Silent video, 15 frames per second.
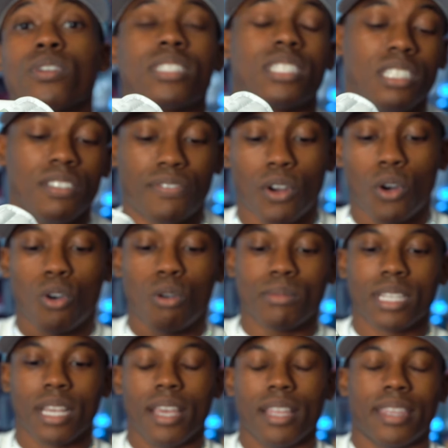Seafoams
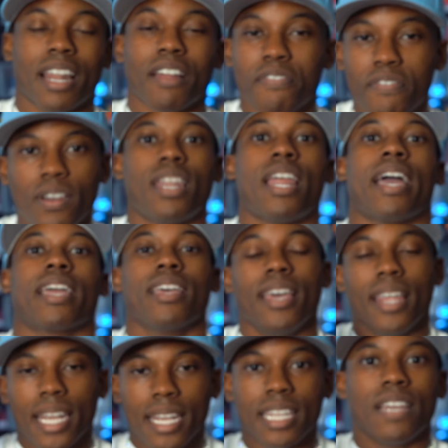that I feel like
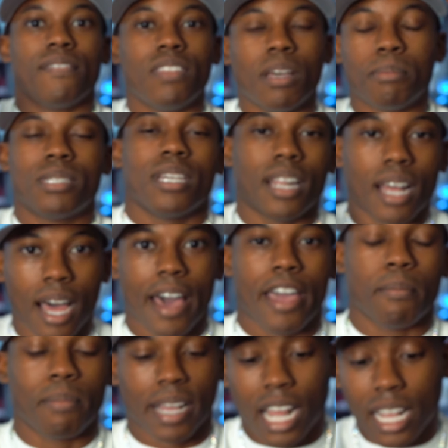lived up to the
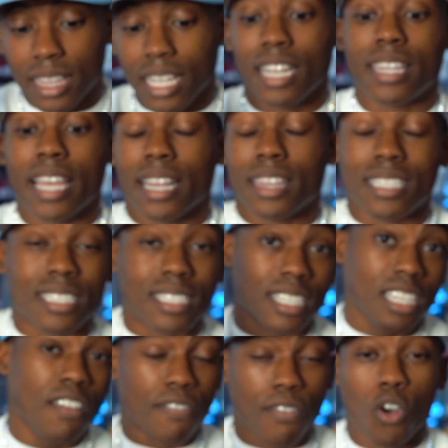hype. Like, I think that the
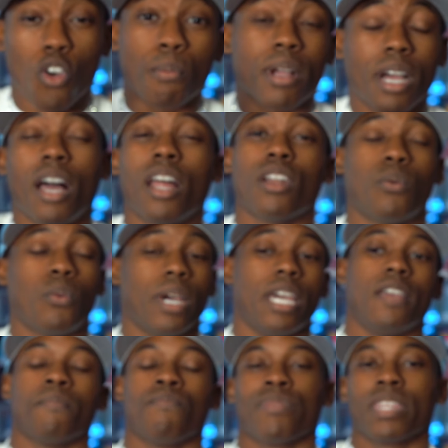seafoam
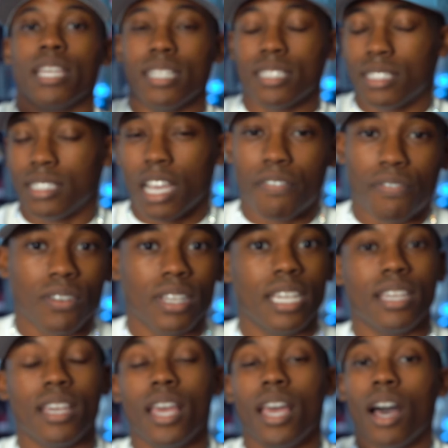colorway is
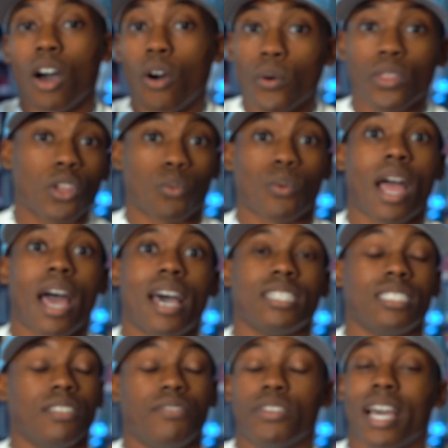definitely on the rise,
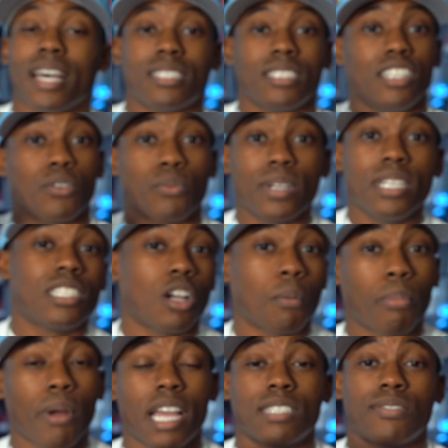and if you guys seen the resale
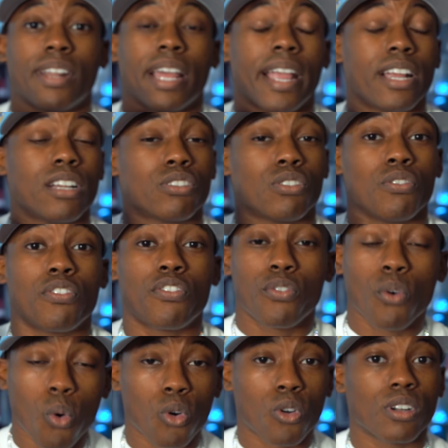price for the Air Jordan
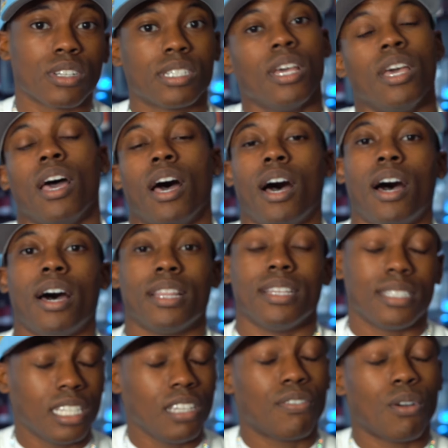fours, uh the
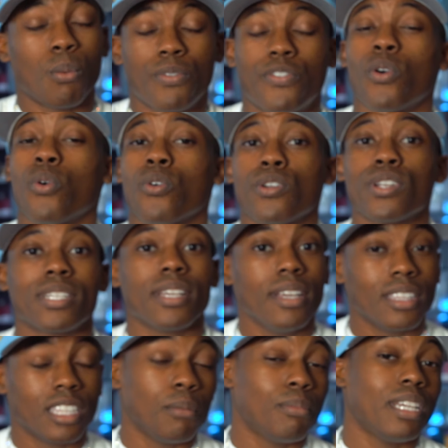Seafoam fours,
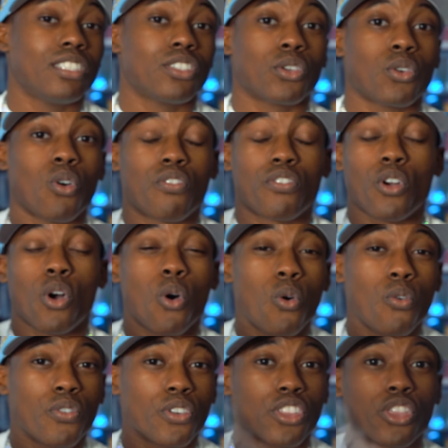them things are going for over